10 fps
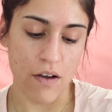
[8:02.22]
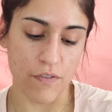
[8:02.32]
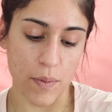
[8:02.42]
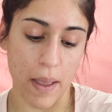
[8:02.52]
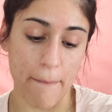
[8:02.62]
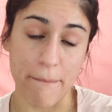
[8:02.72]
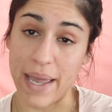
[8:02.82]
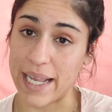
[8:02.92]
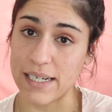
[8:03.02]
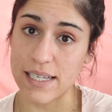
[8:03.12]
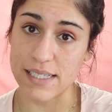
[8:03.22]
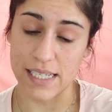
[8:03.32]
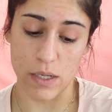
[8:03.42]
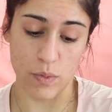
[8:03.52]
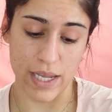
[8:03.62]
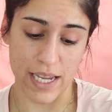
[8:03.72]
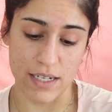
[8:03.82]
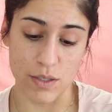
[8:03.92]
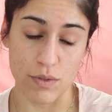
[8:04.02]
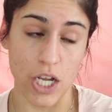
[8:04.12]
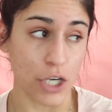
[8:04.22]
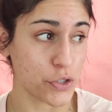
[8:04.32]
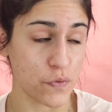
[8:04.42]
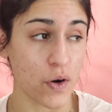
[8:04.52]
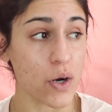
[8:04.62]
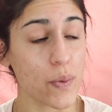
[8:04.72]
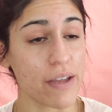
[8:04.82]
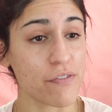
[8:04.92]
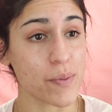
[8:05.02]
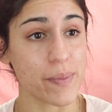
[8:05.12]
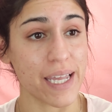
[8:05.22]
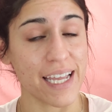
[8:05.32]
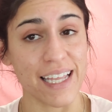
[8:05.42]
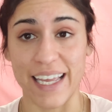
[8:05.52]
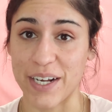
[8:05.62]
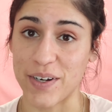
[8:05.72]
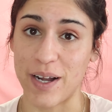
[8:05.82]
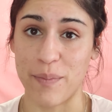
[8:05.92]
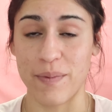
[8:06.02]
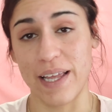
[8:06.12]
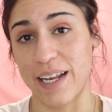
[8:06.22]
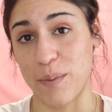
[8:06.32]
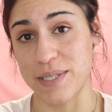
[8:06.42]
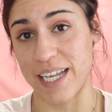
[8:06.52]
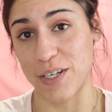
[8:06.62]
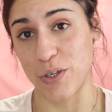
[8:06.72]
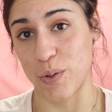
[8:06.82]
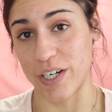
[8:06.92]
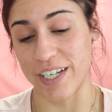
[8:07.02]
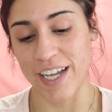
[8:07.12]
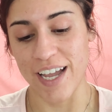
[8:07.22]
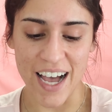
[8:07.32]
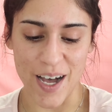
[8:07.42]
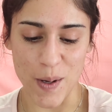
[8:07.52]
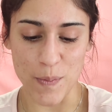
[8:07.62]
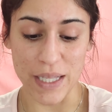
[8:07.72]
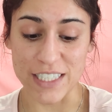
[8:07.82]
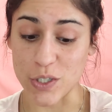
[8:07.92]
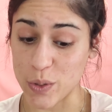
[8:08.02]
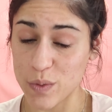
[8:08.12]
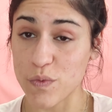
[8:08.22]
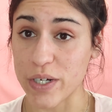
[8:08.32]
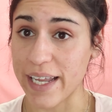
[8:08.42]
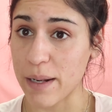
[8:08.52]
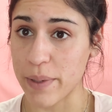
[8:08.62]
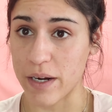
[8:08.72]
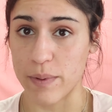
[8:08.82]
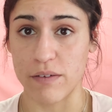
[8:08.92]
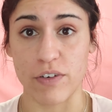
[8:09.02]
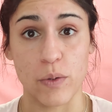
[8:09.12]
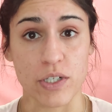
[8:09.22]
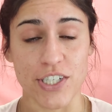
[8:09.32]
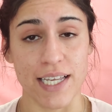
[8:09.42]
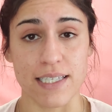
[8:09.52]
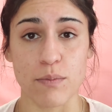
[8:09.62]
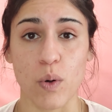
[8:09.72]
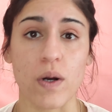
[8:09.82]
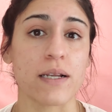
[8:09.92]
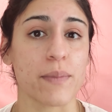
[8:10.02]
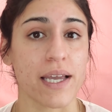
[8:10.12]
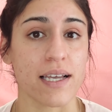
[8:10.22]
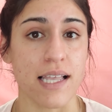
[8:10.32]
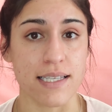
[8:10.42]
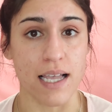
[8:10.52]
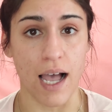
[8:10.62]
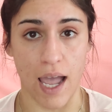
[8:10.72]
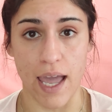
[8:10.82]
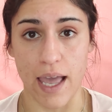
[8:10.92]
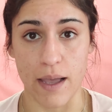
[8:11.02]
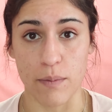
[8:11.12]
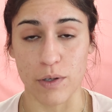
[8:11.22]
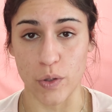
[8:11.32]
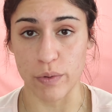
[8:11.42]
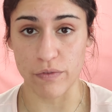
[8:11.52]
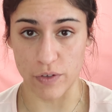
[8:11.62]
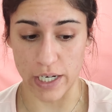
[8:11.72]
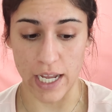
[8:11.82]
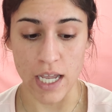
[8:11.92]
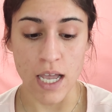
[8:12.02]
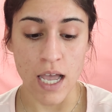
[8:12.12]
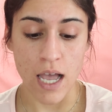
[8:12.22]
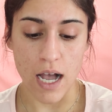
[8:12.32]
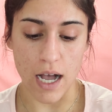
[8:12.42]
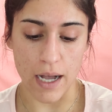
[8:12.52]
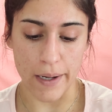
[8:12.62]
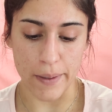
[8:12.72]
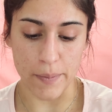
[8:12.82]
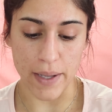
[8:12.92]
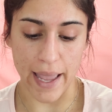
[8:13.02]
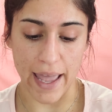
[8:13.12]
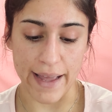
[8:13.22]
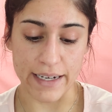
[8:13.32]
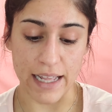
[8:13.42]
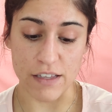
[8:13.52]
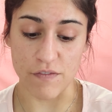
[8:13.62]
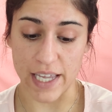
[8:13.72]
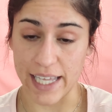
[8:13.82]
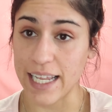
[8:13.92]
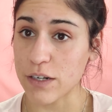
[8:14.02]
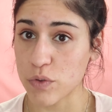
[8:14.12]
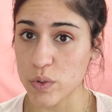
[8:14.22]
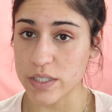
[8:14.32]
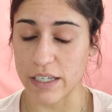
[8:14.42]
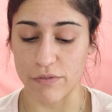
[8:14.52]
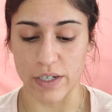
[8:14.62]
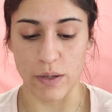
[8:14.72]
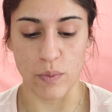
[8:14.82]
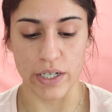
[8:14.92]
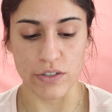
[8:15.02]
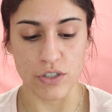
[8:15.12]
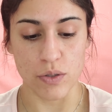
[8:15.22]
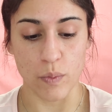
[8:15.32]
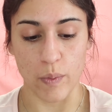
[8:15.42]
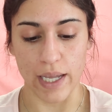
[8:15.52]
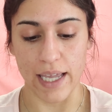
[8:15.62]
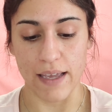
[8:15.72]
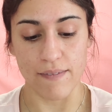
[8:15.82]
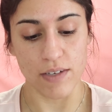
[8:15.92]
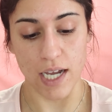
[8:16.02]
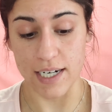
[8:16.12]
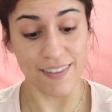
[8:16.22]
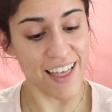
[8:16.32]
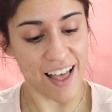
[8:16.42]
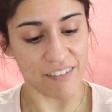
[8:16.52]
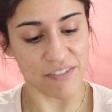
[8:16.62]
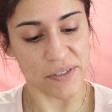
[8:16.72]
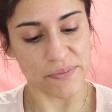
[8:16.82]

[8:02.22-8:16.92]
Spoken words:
from Maine seaweed, so not too far away from me here up in upstate New York. It's gluten-free and paraben-free, which is important because I am gluten-free. And it's vegan and cruelty-free, which we've got to love.